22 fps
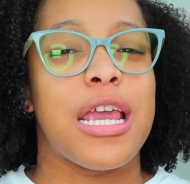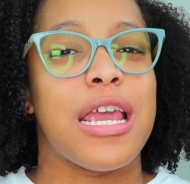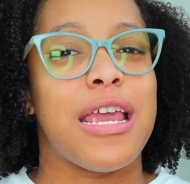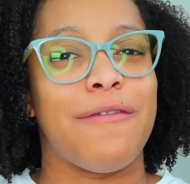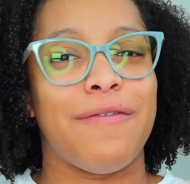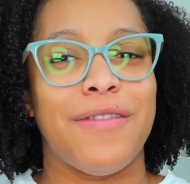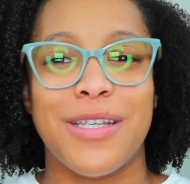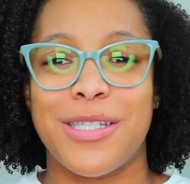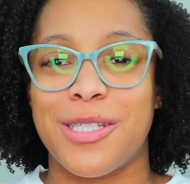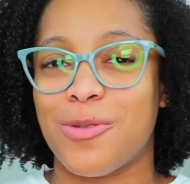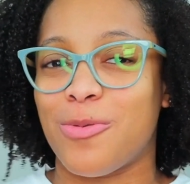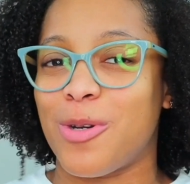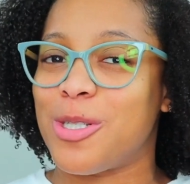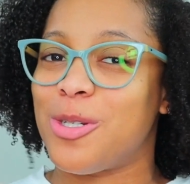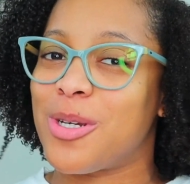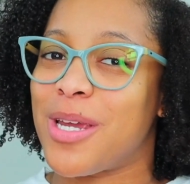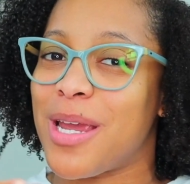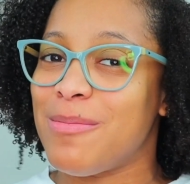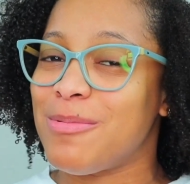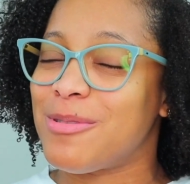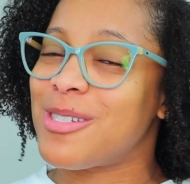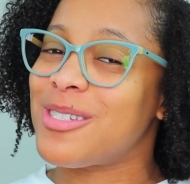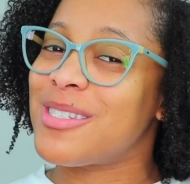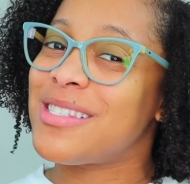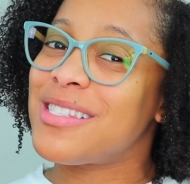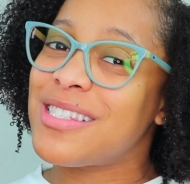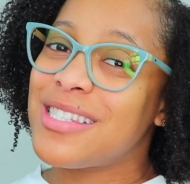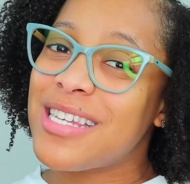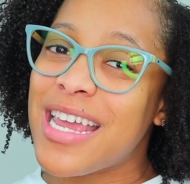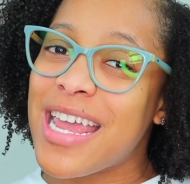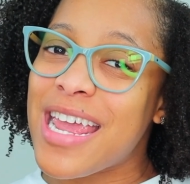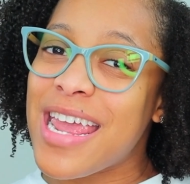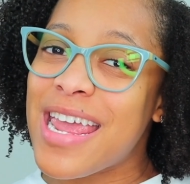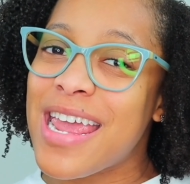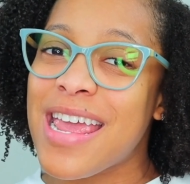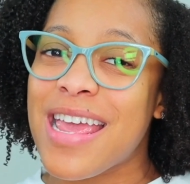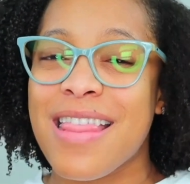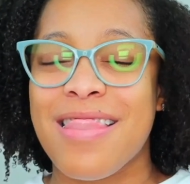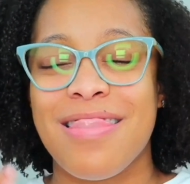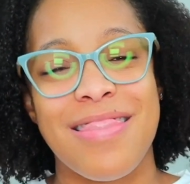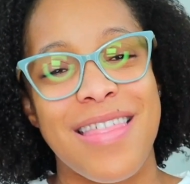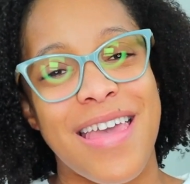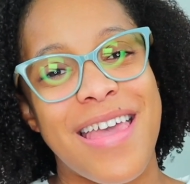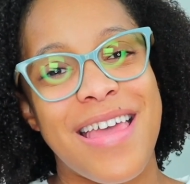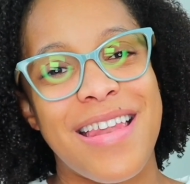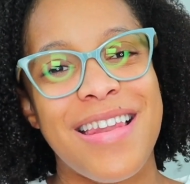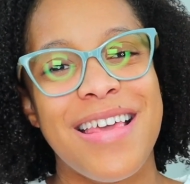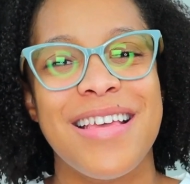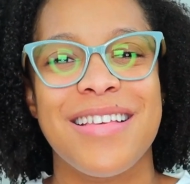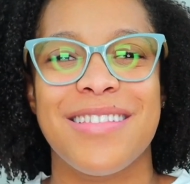If this is what you came to see, then